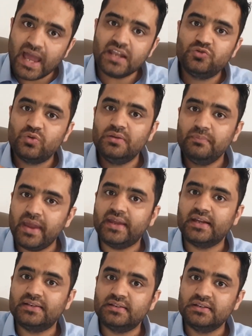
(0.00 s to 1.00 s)
that will
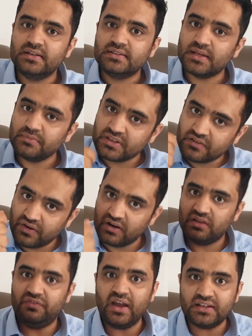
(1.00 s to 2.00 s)
make it something
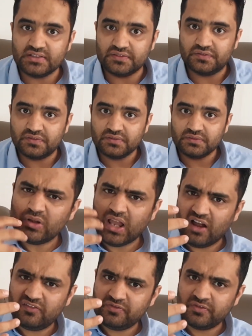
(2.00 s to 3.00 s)
very effective. It will
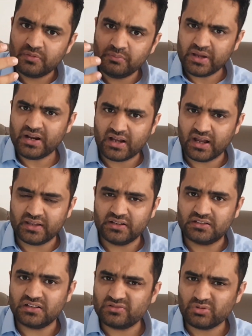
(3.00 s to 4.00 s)
have barakah in
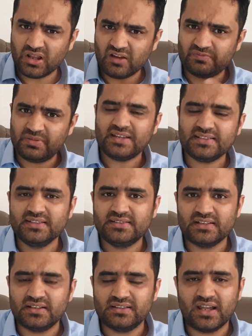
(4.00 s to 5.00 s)
it, it will have
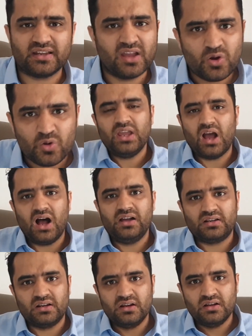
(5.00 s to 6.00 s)
blessings in it. Like, we
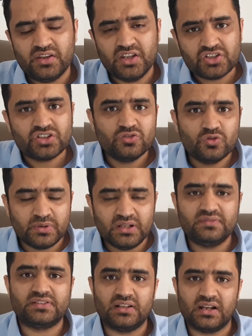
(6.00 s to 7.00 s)
are a nation who
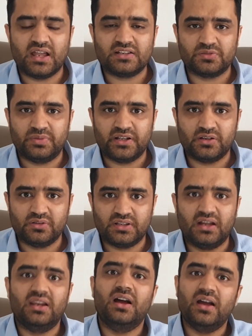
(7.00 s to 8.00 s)
believes in Allah subhanahu wa
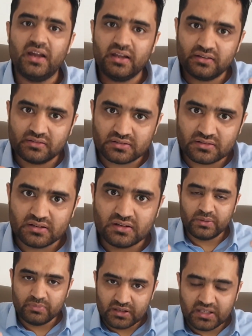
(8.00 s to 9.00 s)
ta'ala, and
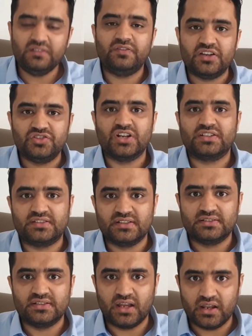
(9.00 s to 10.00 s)
we believe in
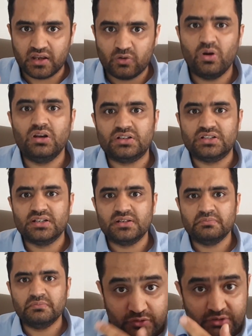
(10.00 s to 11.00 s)
justice and equality.
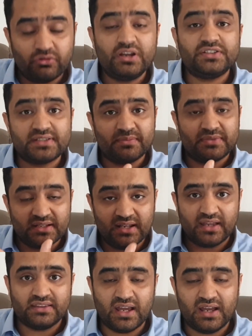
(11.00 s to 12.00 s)
If we reach something
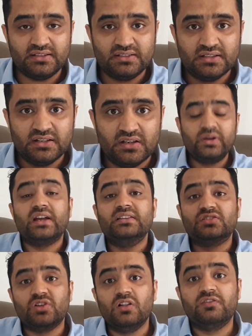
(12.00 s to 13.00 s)
like that, we
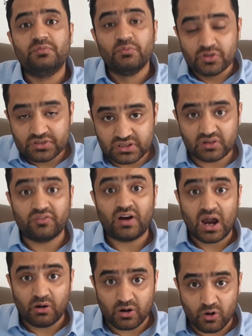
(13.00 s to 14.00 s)
can solve most of
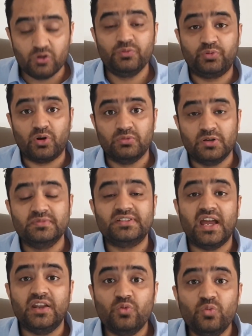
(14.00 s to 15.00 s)
our own
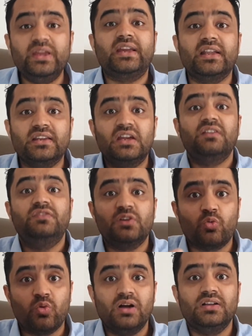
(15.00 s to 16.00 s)
problems, and we can give
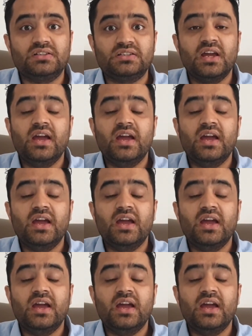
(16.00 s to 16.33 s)
the world